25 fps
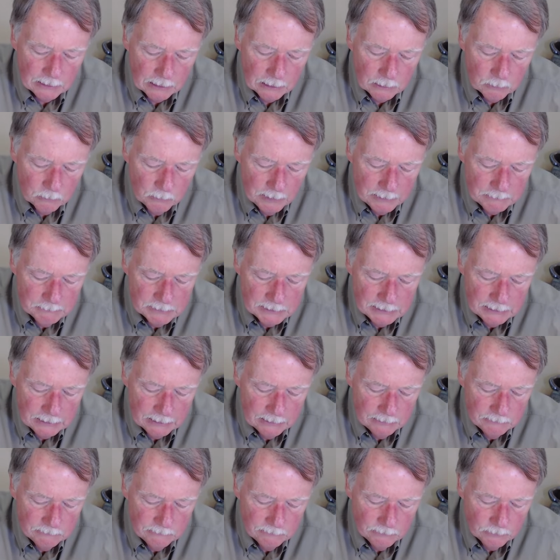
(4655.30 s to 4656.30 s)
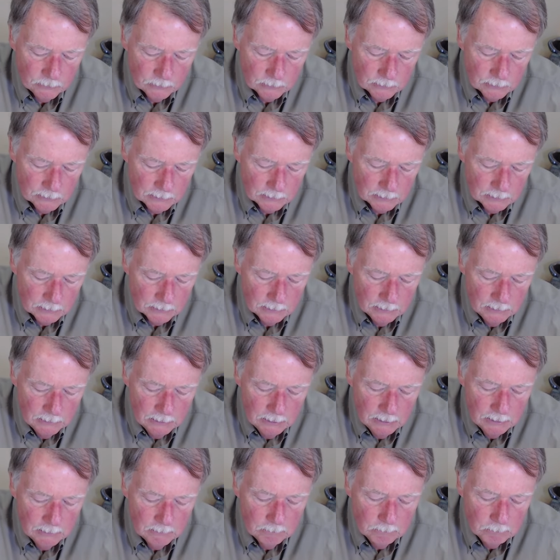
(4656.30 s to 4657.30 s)
our website for
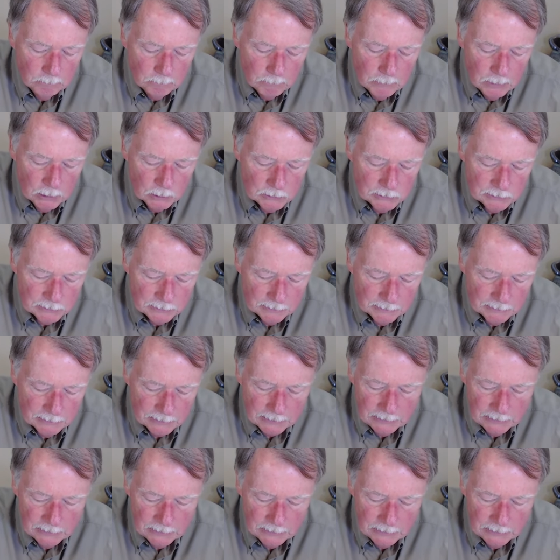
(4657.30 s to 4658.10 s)
most of the